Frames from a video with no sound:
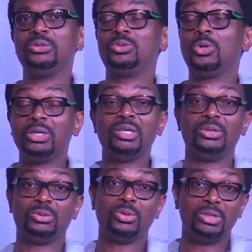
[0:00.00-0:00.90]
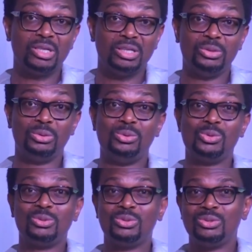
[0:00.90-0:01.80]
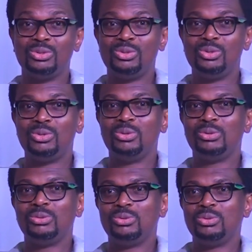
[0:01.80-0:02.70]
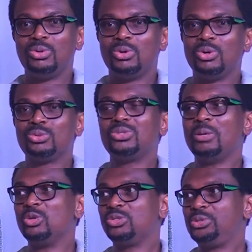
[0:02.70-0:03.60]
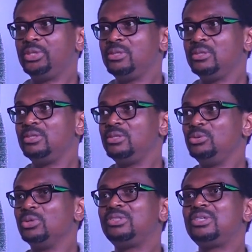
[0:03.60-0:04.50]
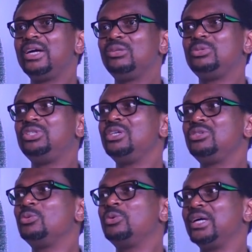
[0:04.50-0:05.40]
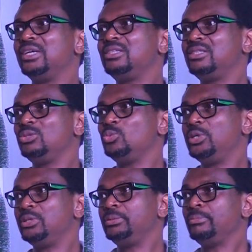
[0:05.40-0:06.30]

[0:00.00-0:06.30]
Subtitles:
and you're talking and you're talking and you're not also demonstrating the thing. You're trying to change someone against his will.